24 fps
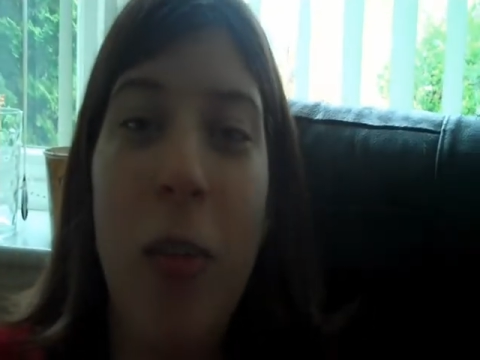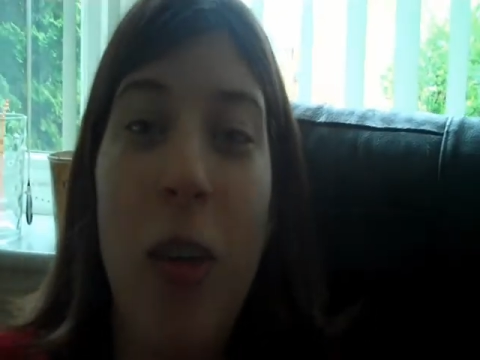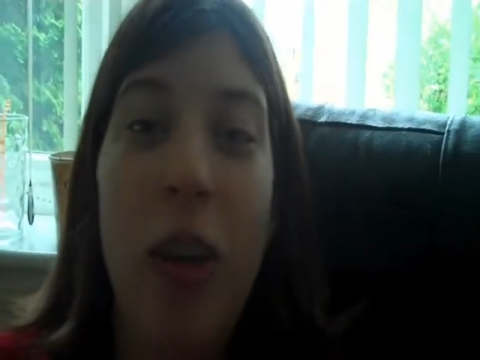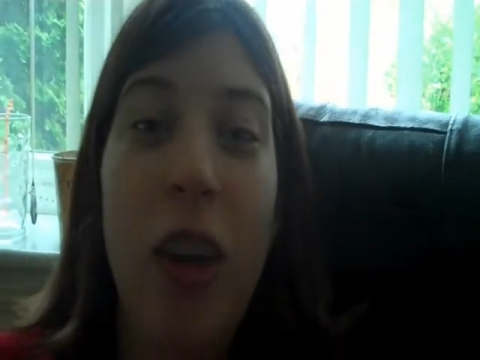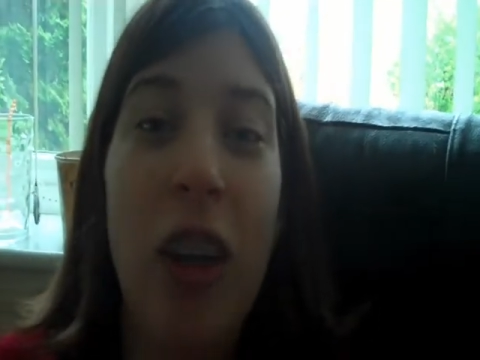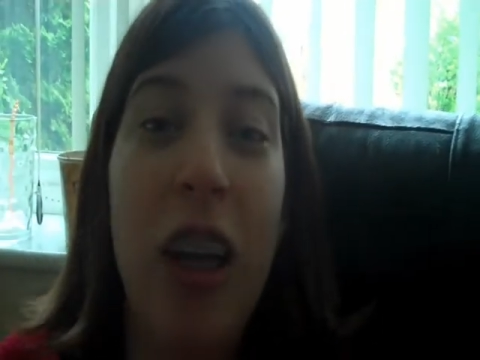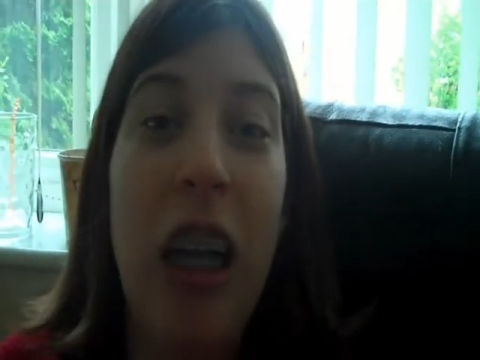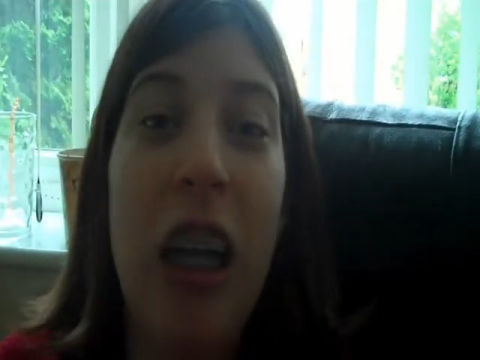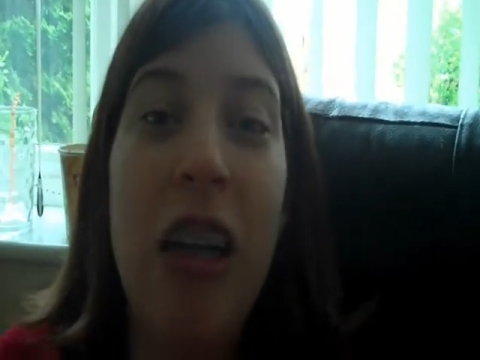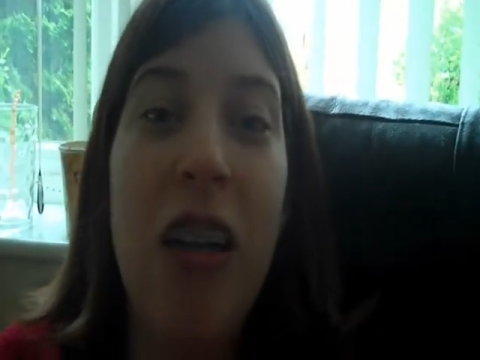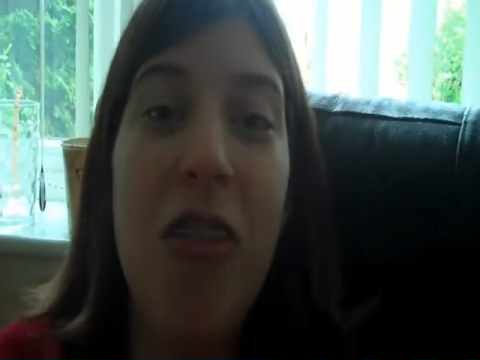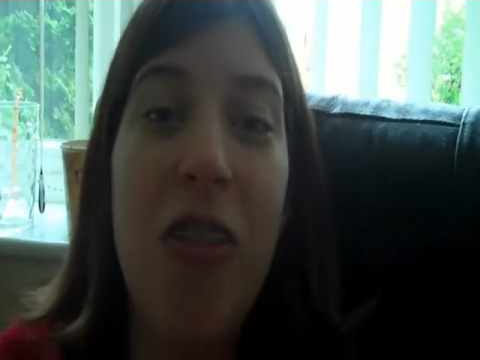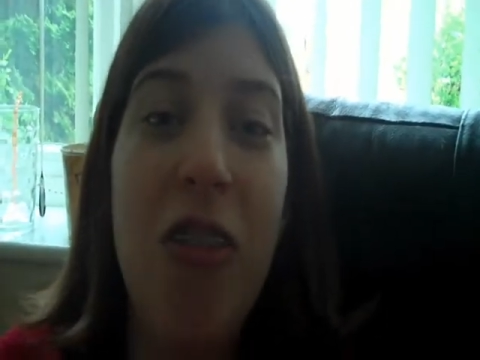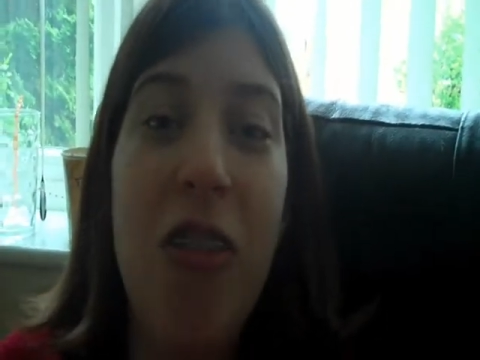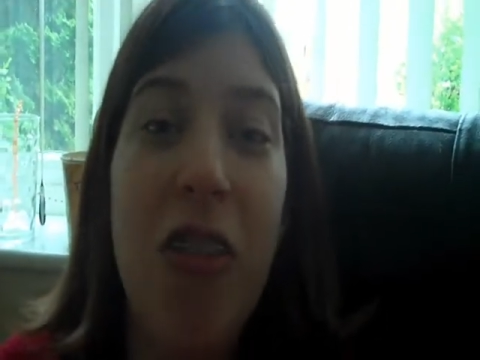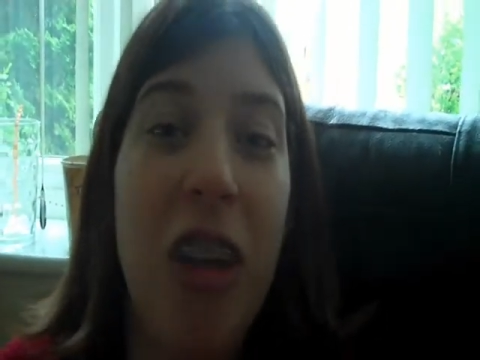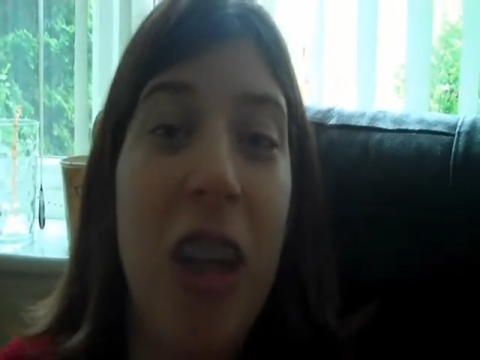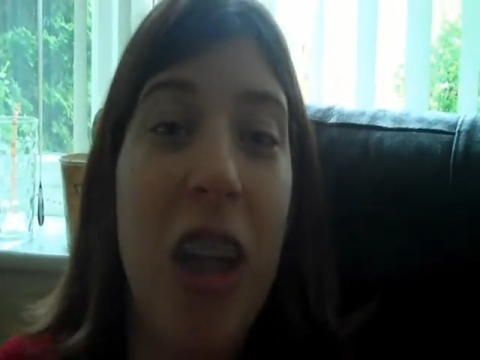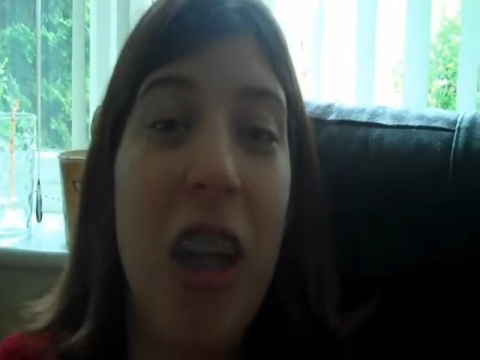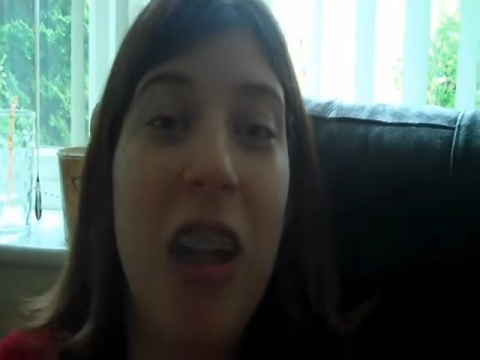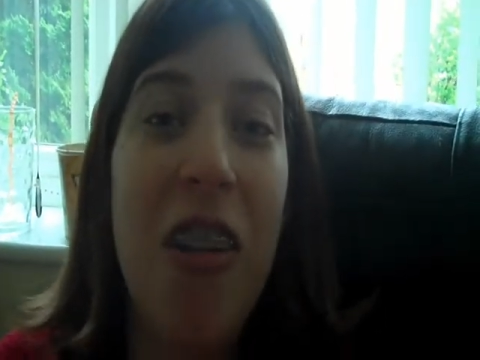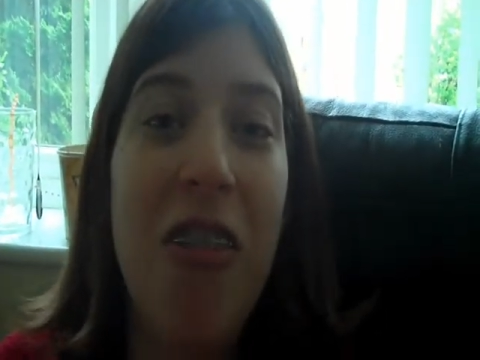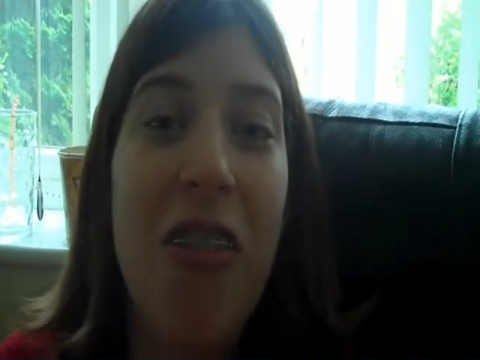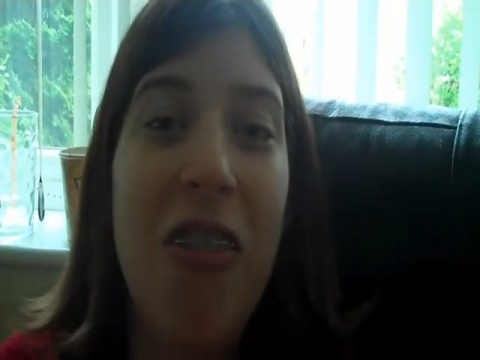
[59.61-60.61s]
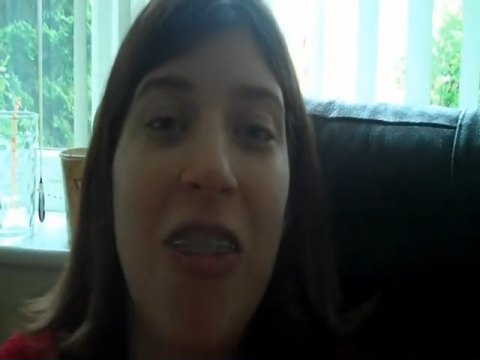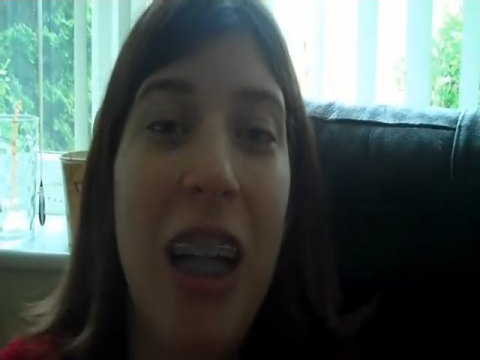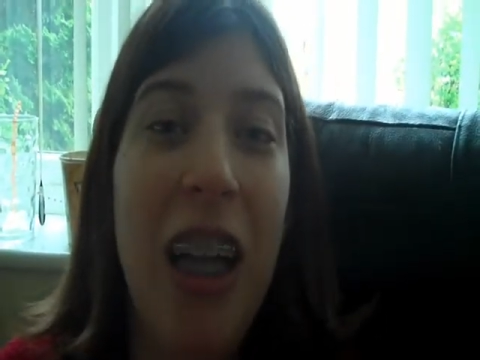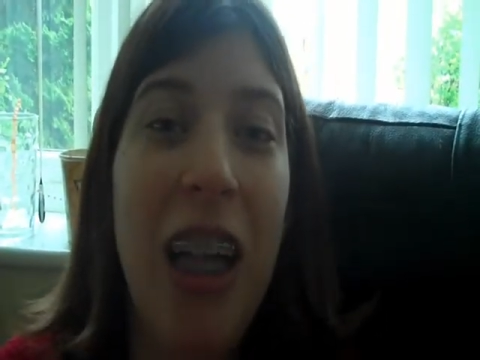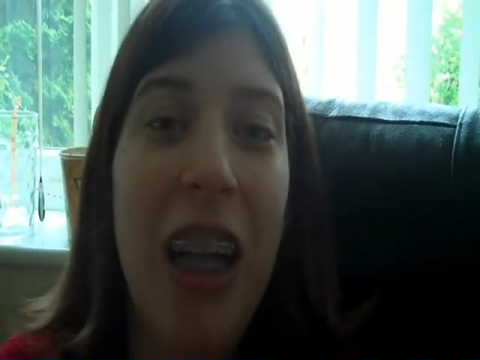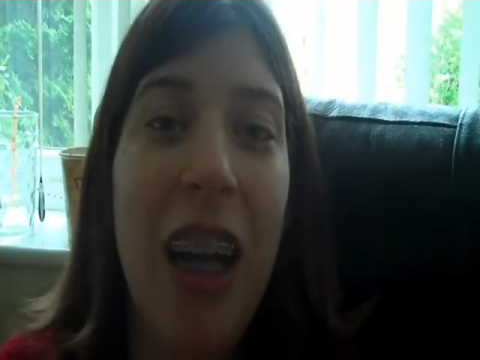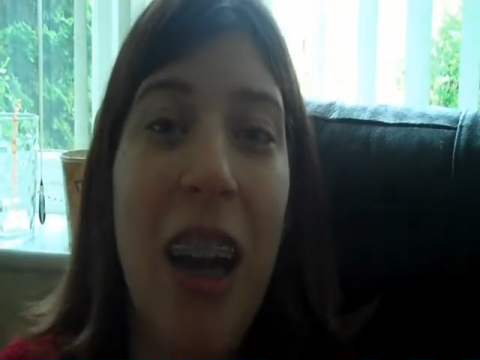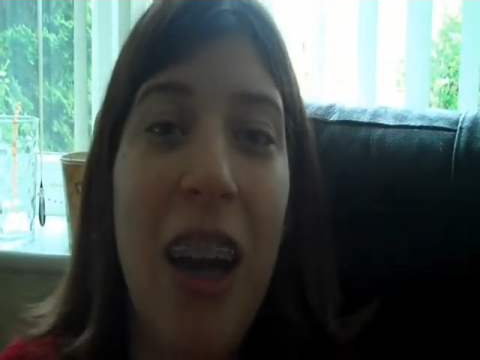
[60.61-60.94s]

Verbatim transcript: working really, really